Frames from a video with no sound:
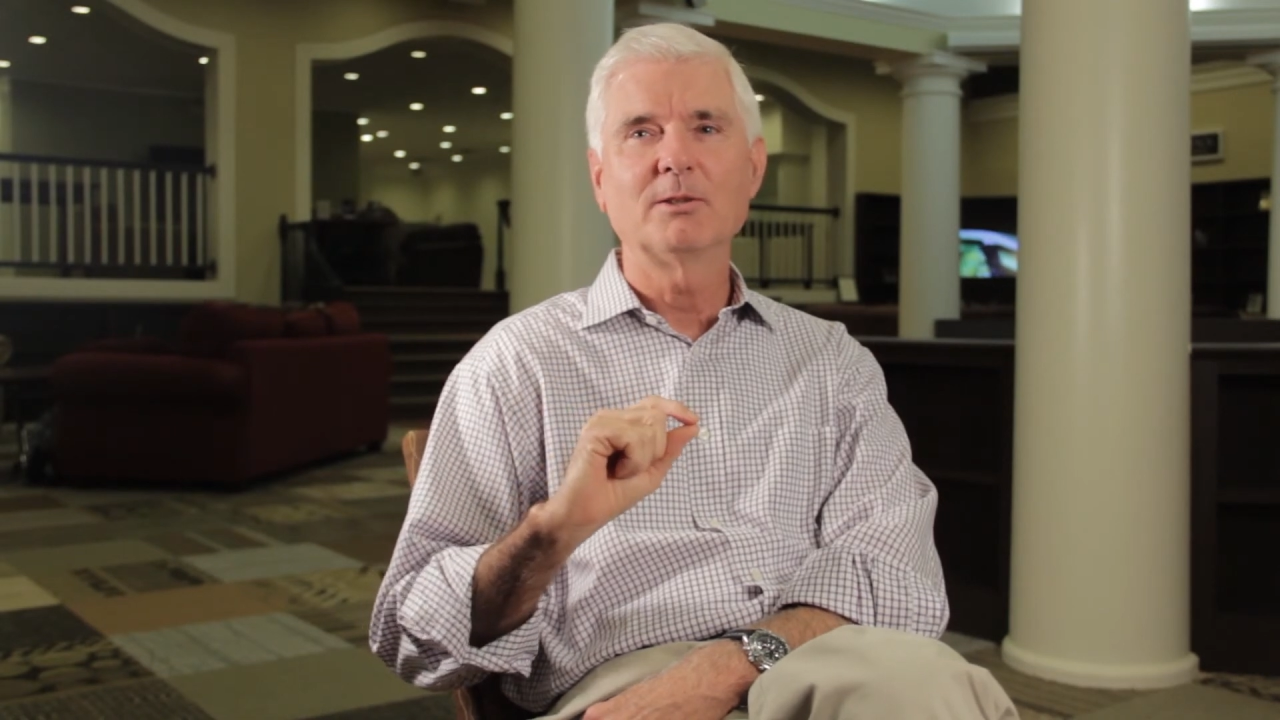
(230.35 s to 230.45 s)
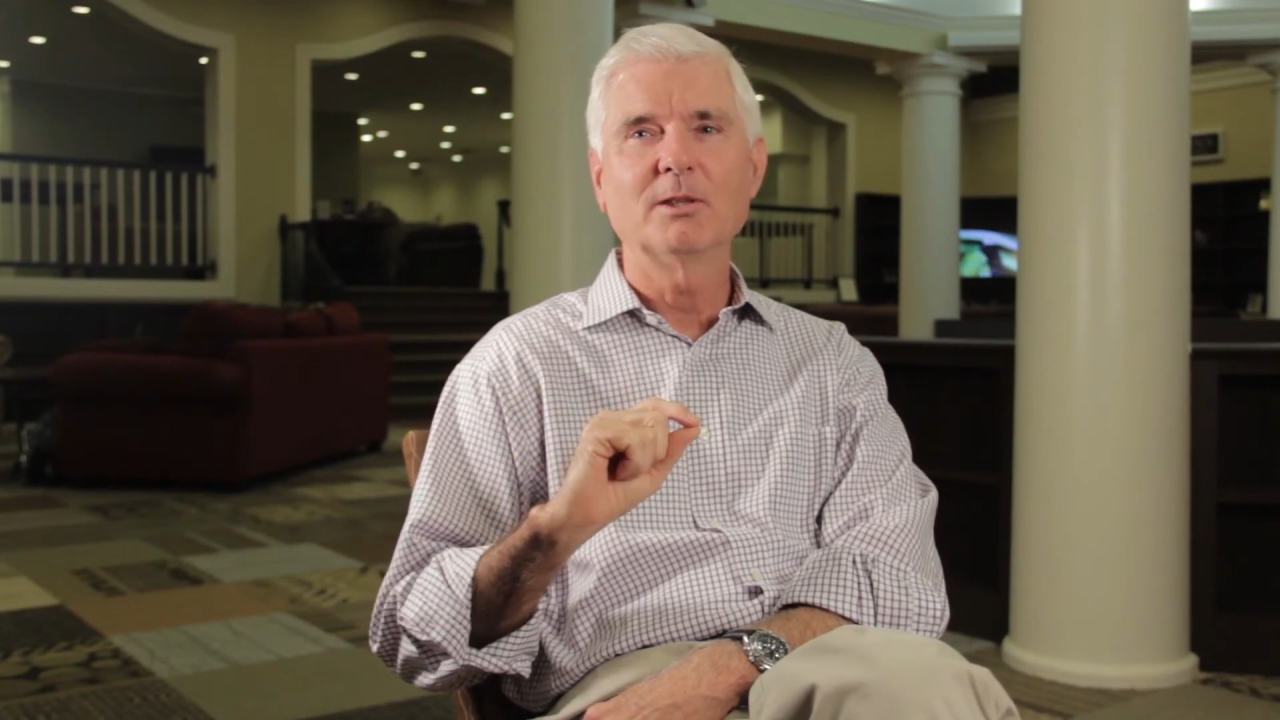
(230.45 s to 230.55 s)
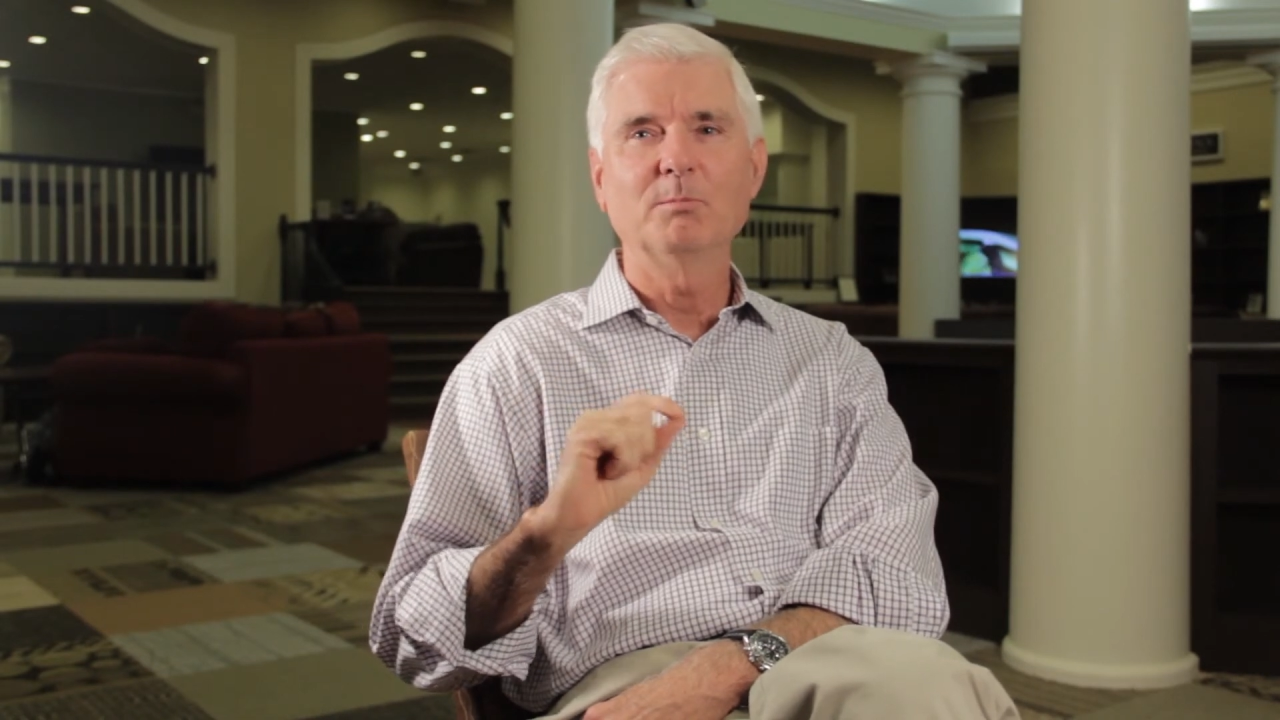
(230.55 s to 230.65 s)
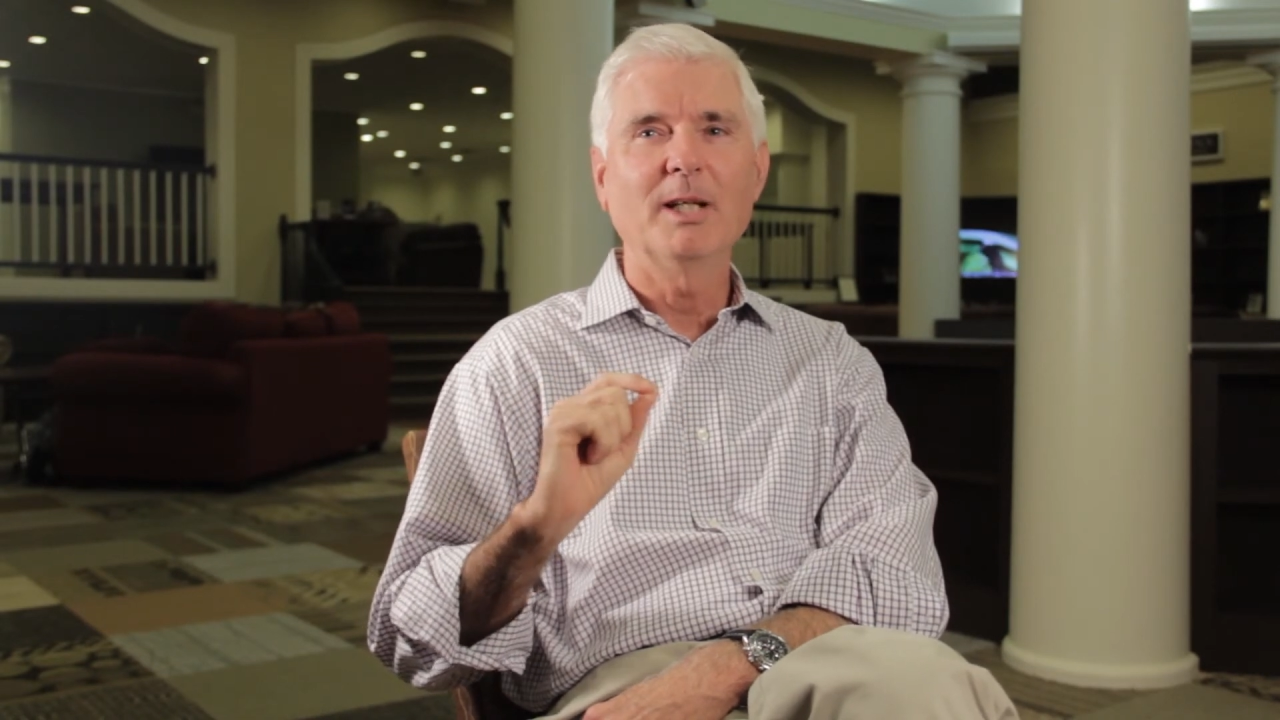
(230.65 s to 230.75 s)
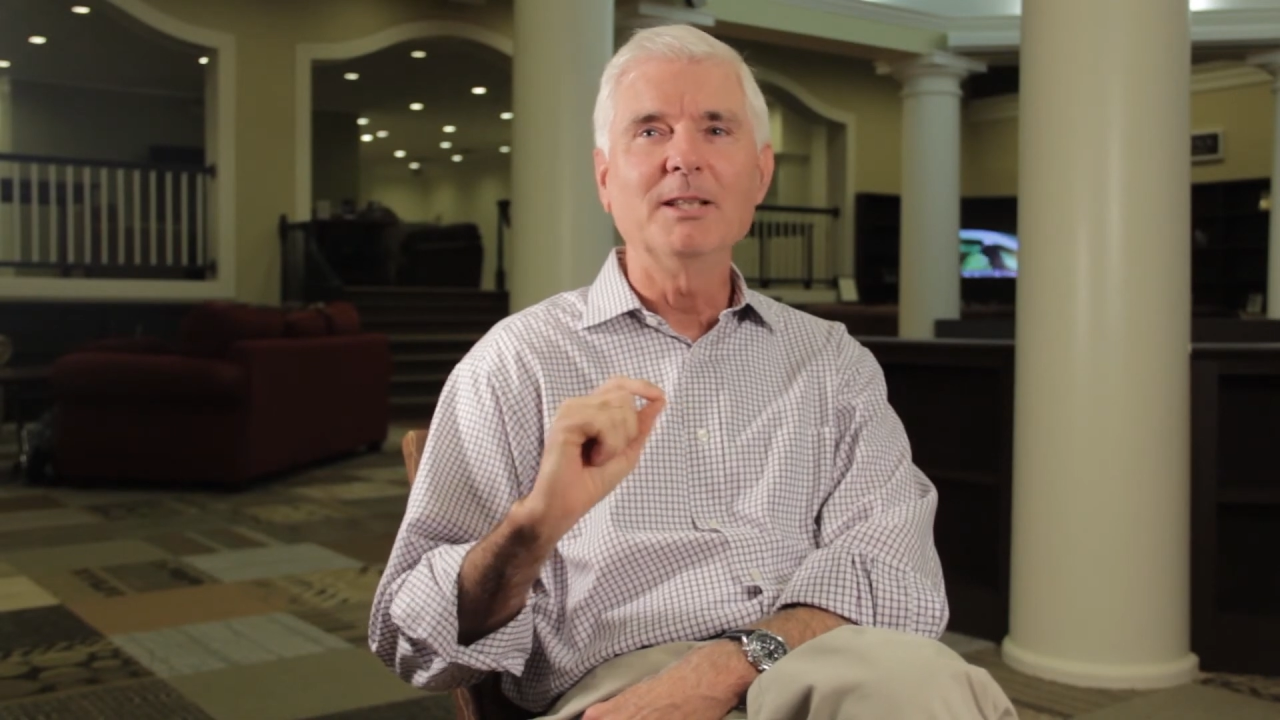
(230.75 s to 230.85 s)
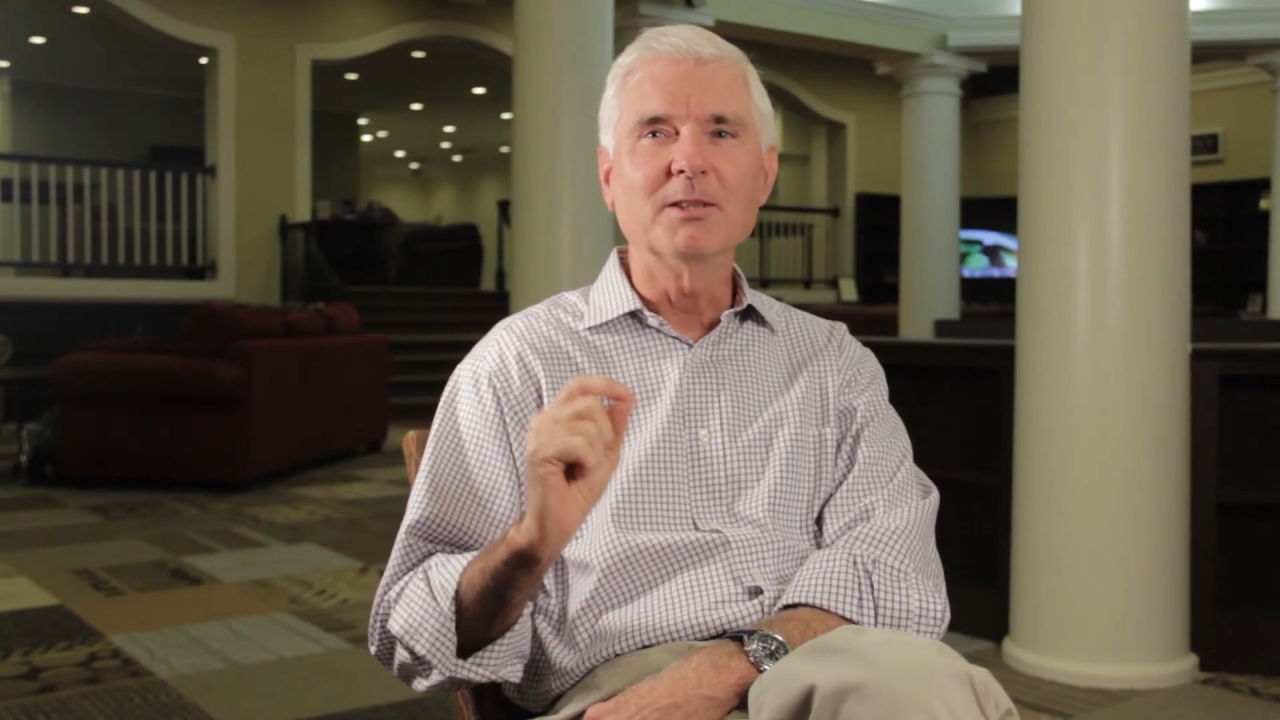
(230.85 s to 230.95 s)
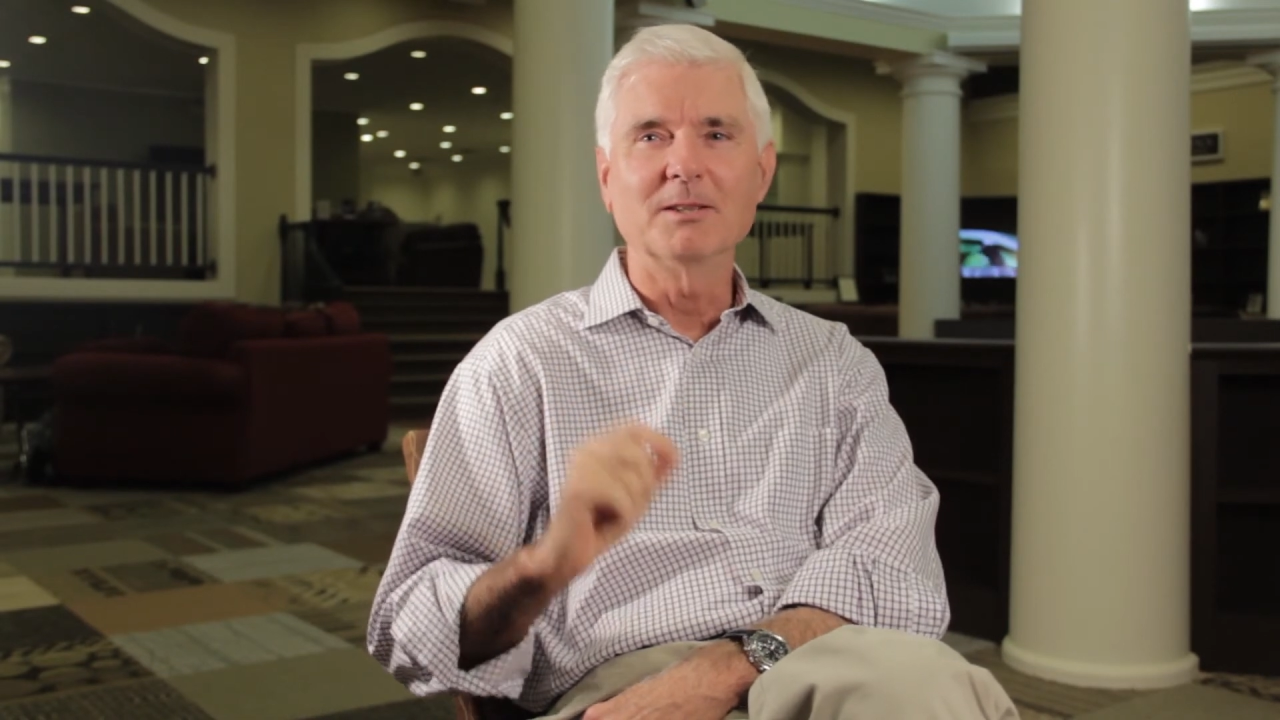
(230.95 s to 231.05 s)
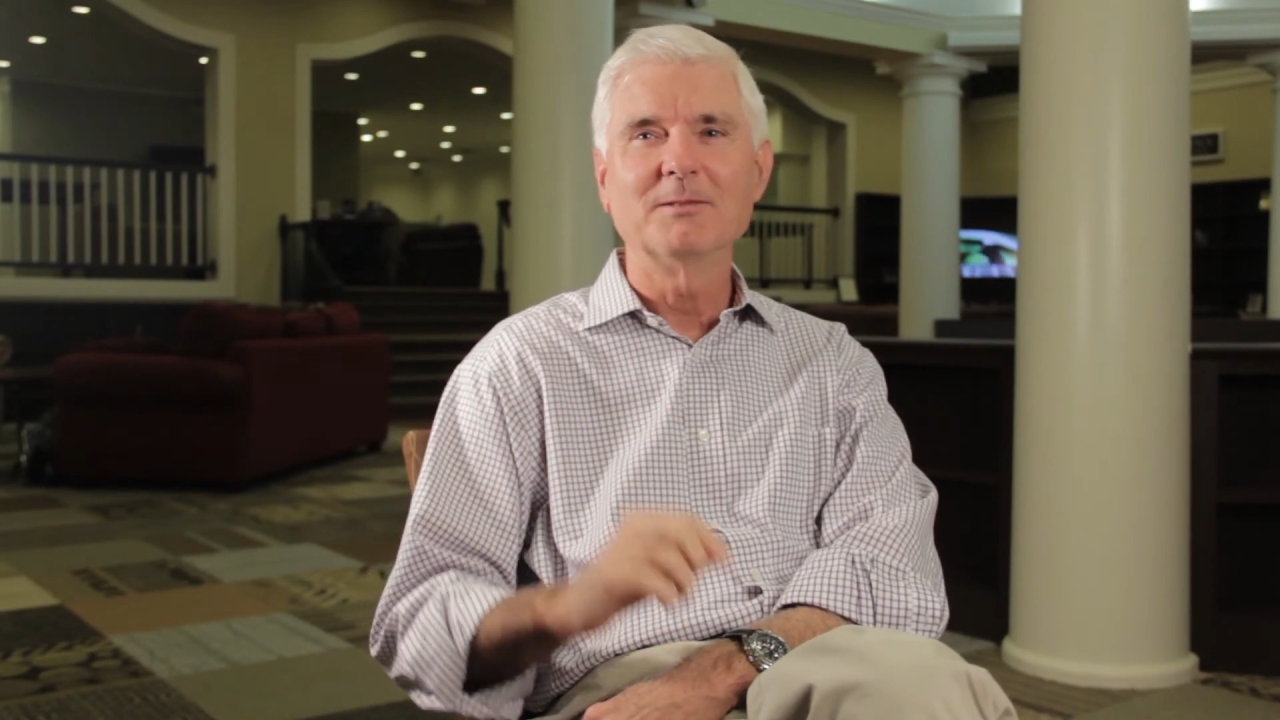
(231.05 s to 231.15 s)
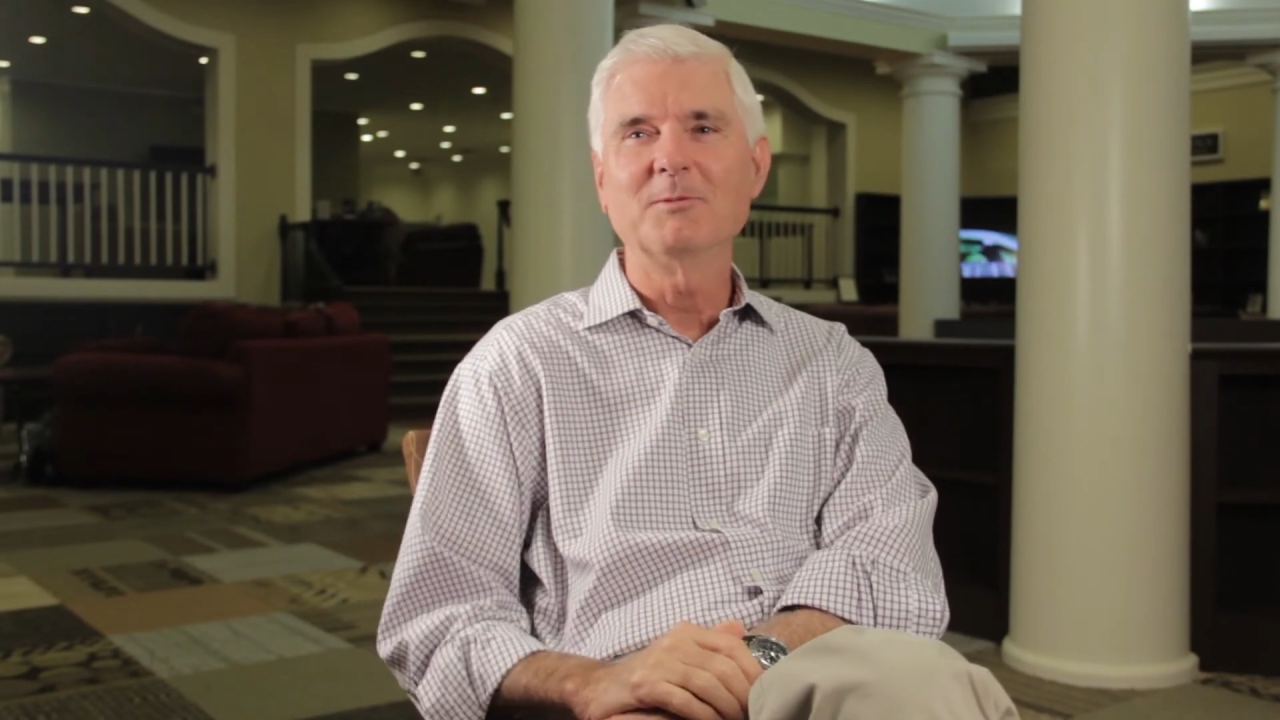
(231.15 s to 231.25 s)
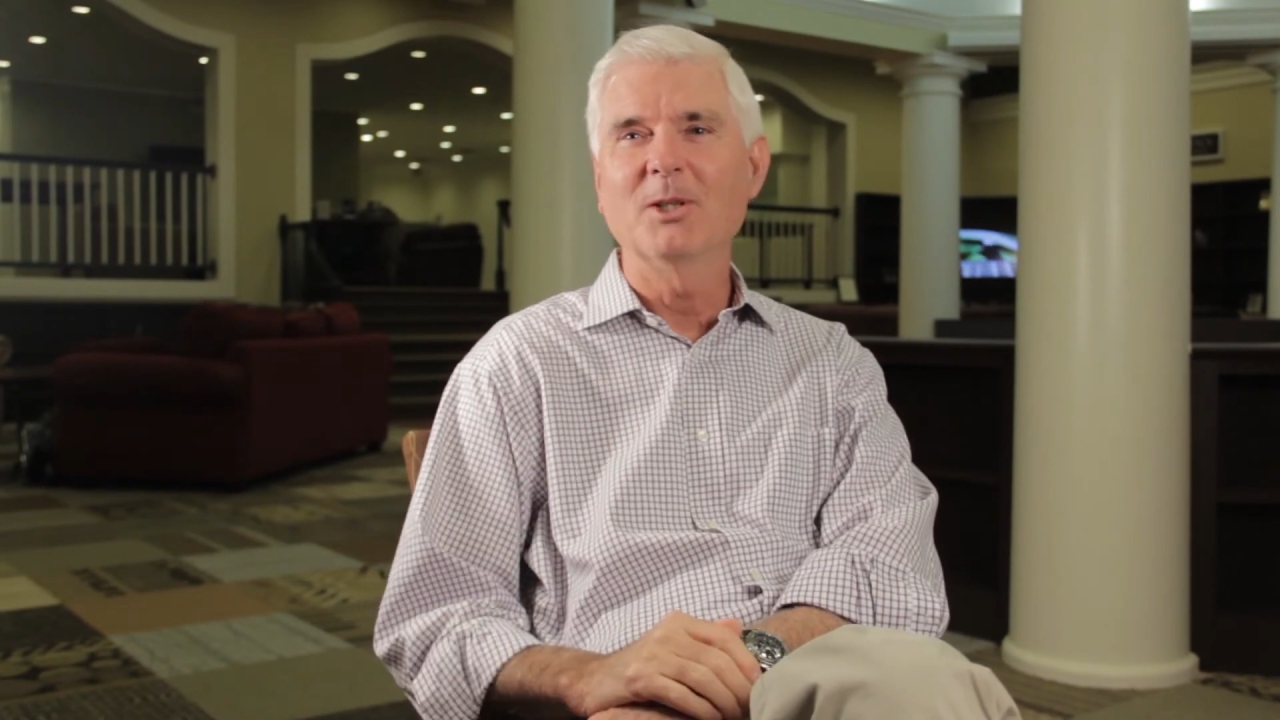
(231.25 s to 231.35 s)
It's amazing,